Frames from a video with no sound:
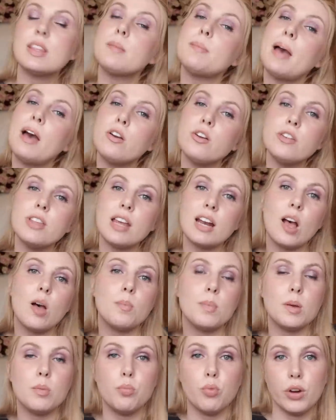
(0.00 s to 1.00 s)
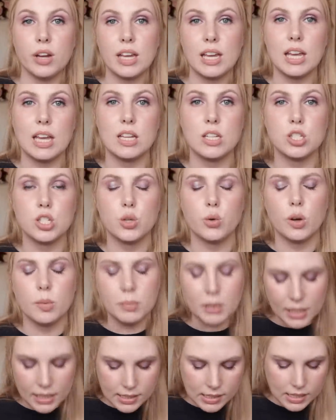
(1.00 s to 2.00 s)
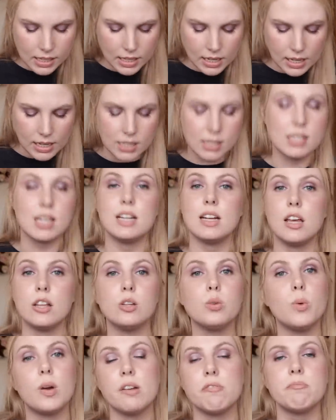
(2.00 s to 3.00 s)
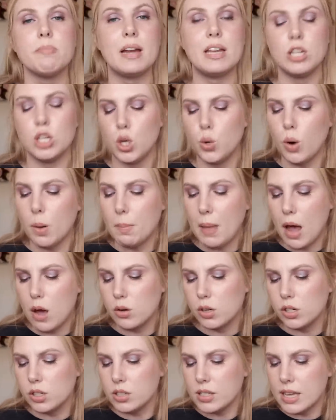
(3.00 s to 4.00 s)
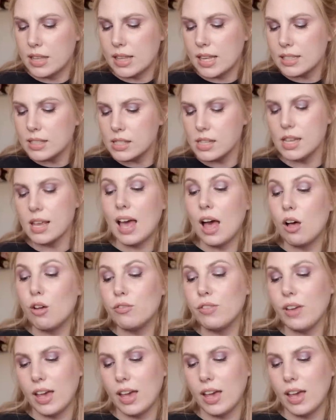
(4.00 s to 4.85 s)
The powder that I'll be bringing in to replace it is another one of my newer powders, and that's the e.l.f.